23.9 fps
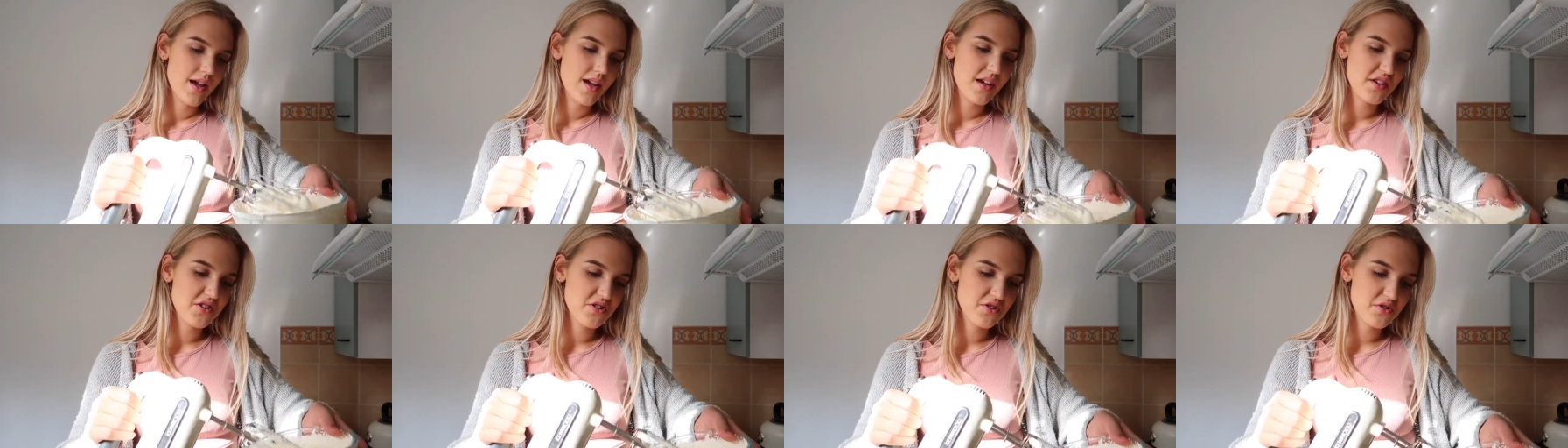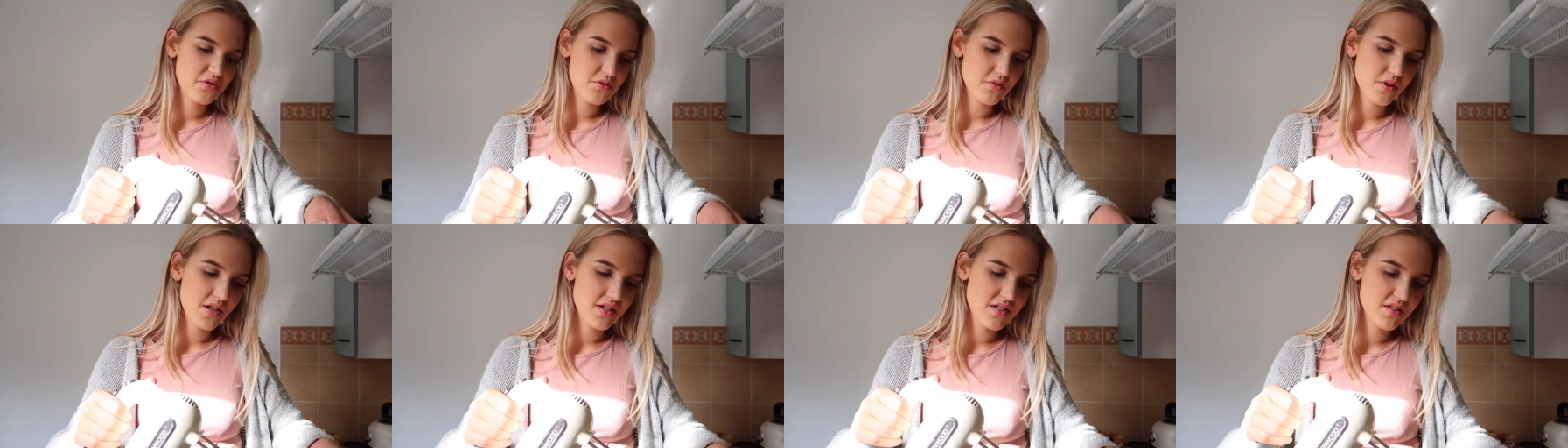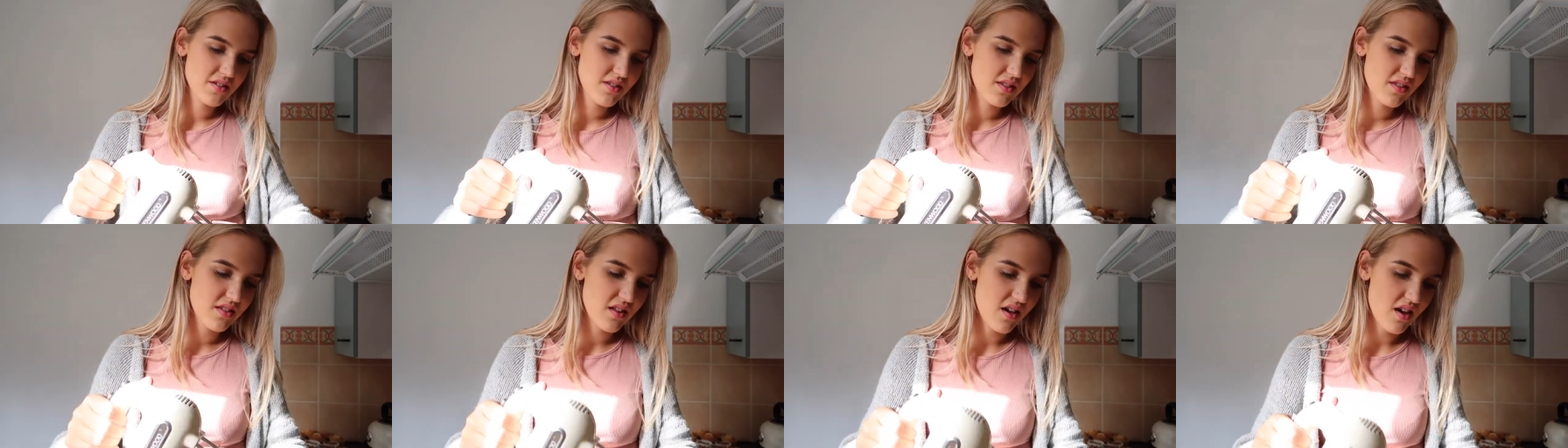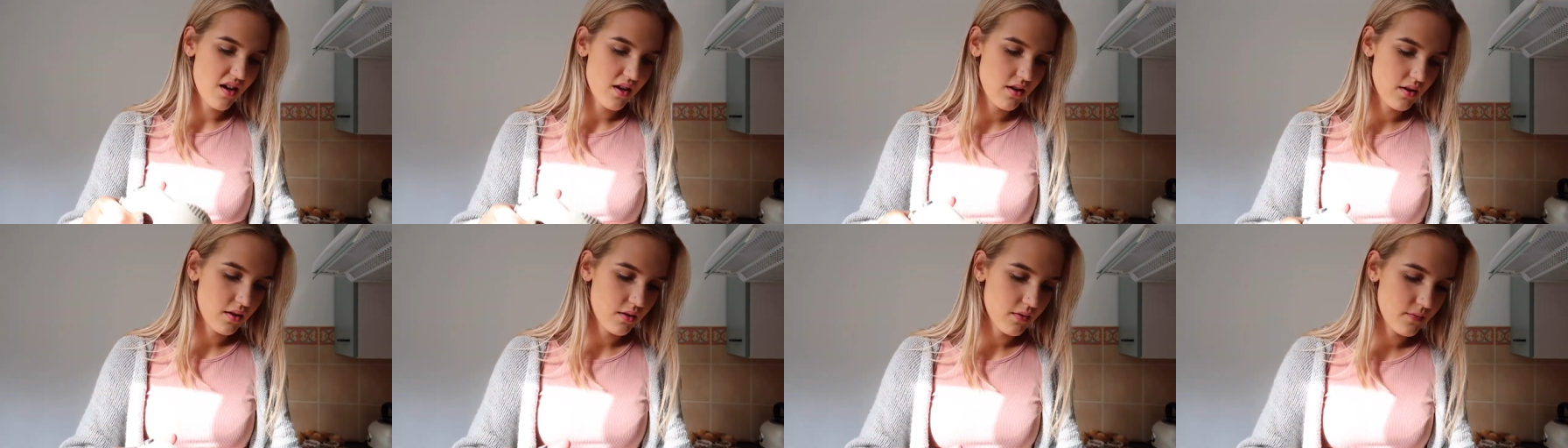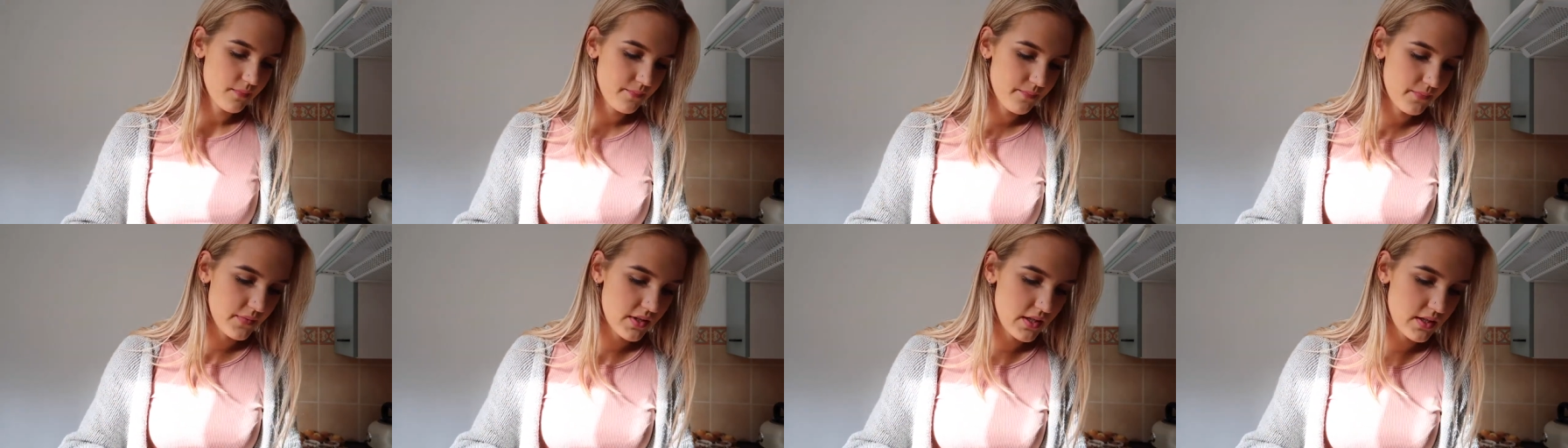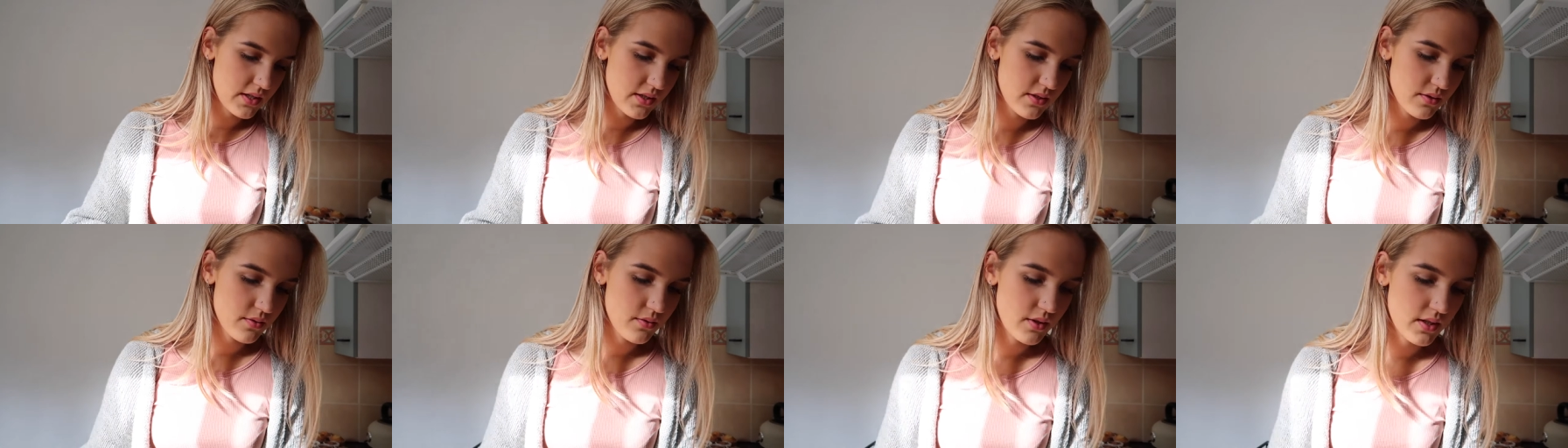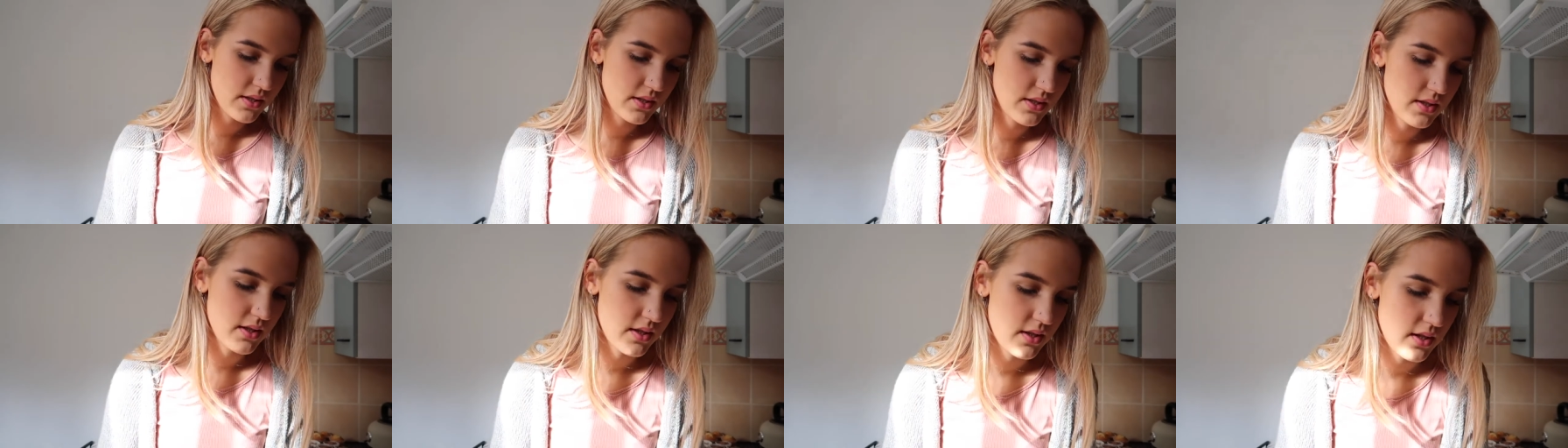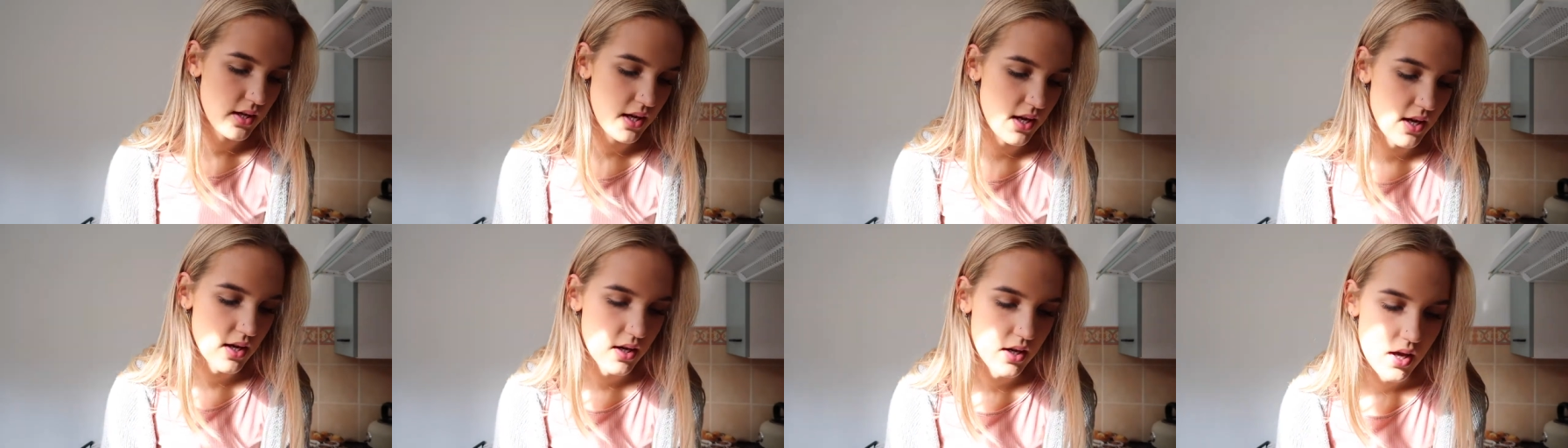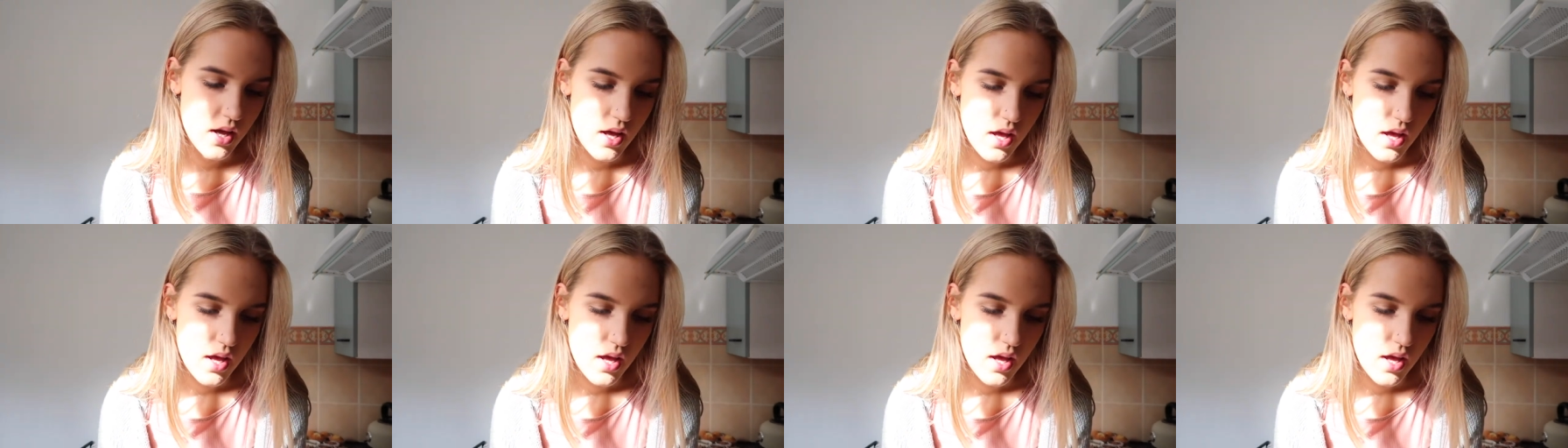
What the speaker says: it is quite thick. It is quite thick.